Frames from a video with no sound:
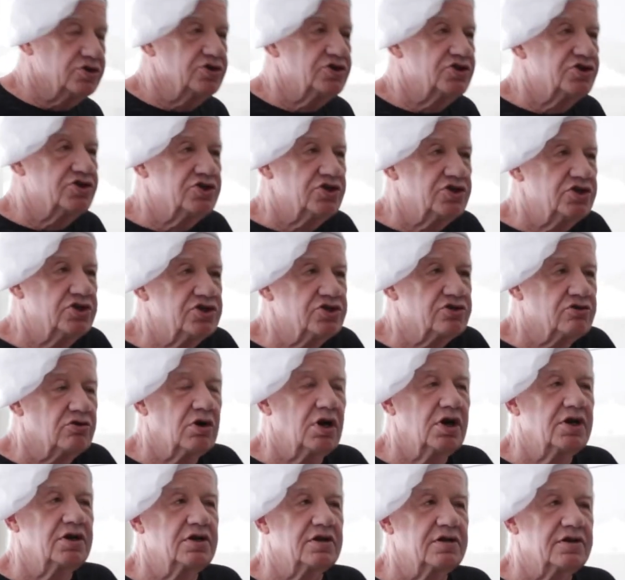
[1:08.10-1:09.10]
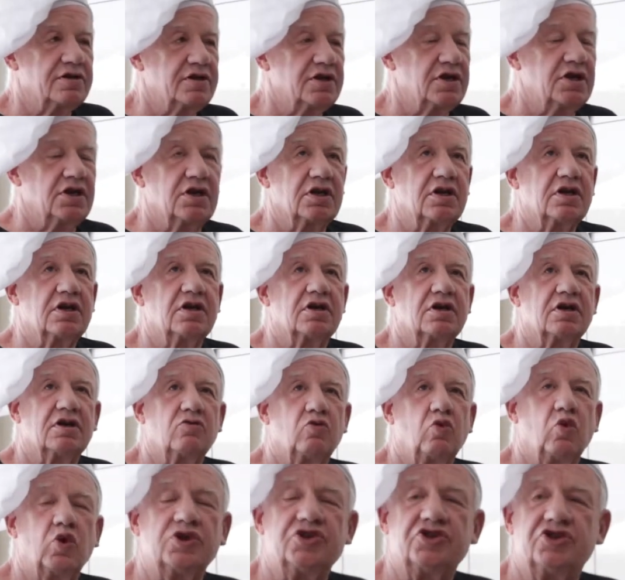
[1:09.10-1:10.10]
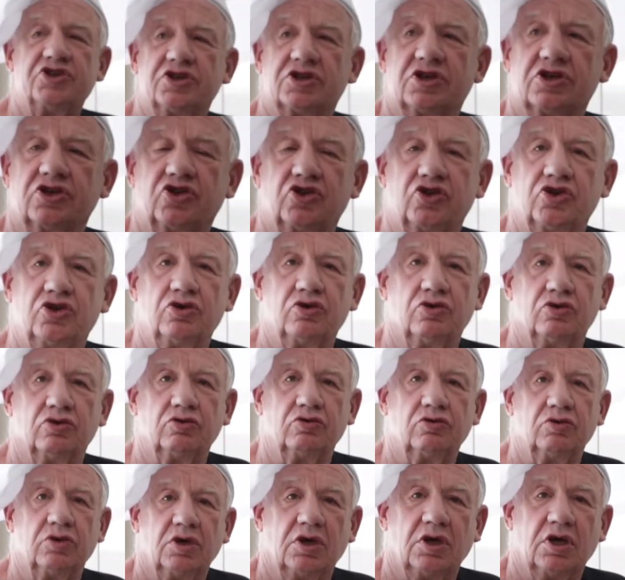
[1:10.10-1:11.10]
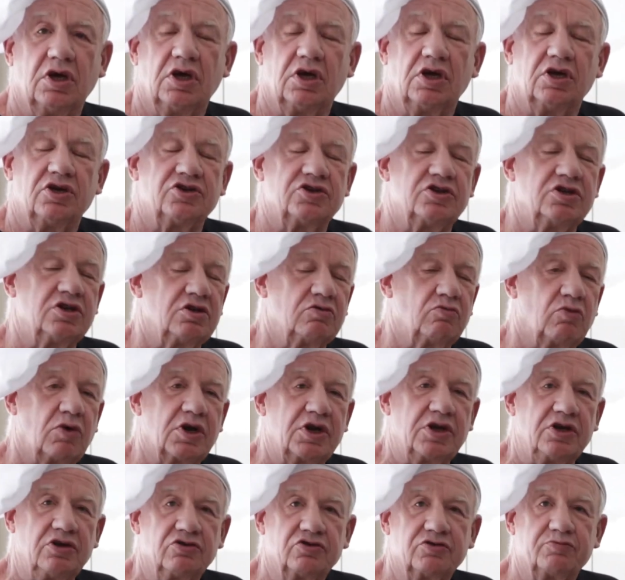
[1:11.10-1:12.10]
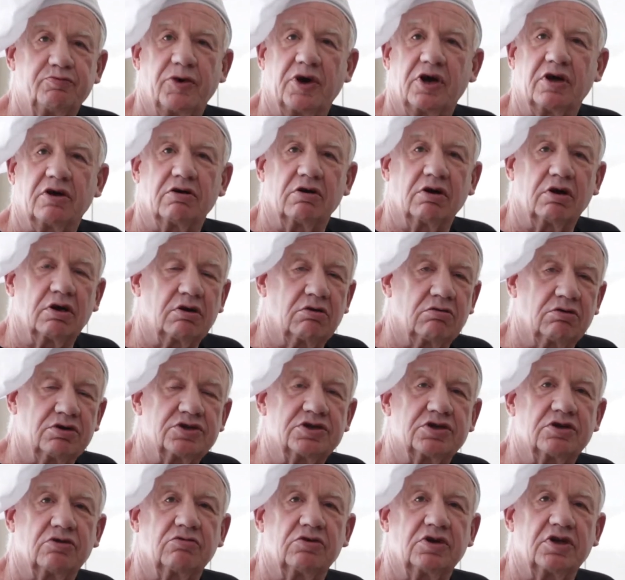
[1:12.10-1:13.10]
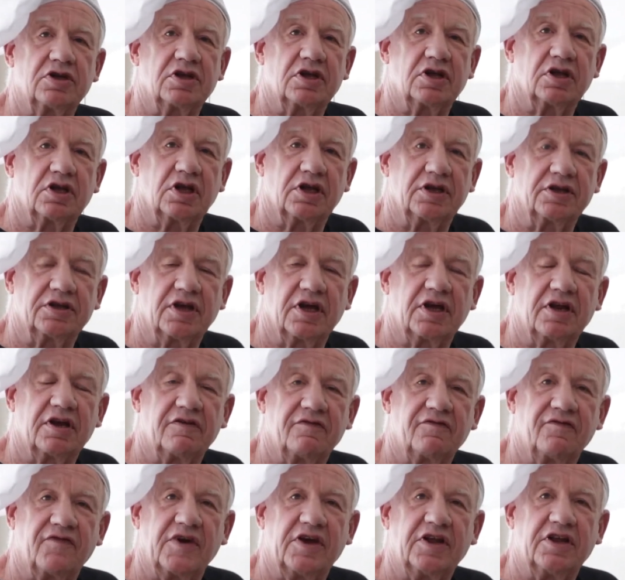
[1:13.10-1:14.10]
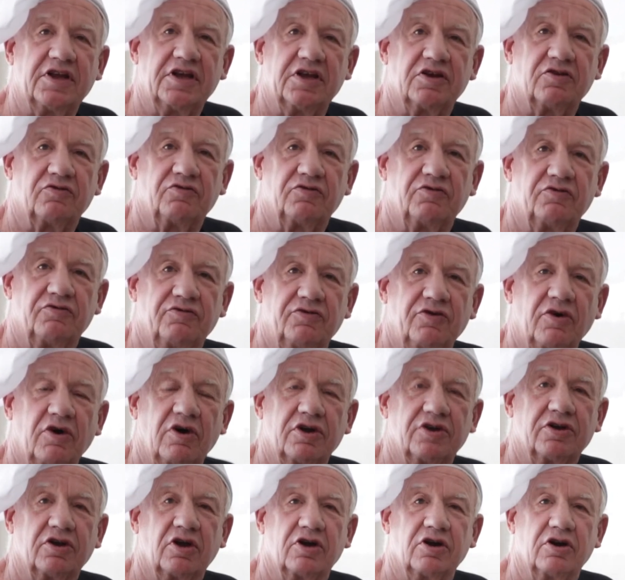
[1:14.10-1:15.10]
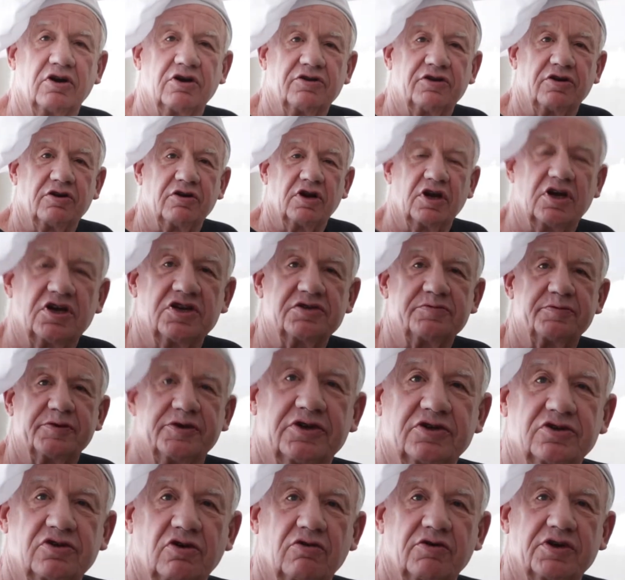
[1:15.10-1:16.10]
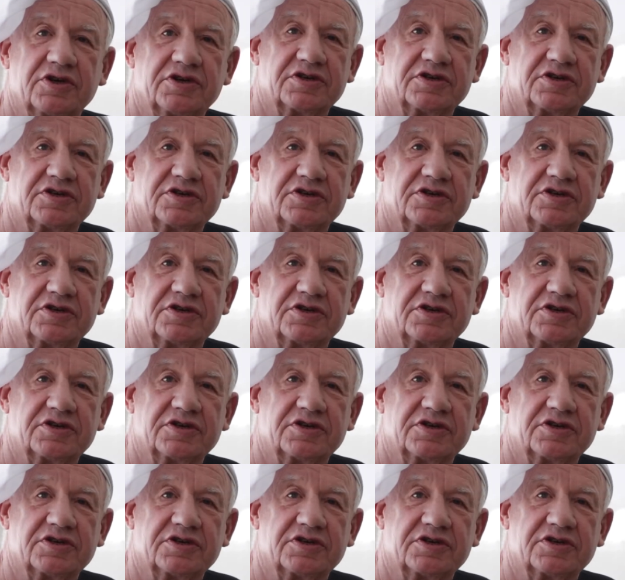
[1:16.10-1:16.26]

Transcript: she's trying to think what she could do. She didn't want to use butter or Crisco or anything like that. And finally it dawned on her that her husband has always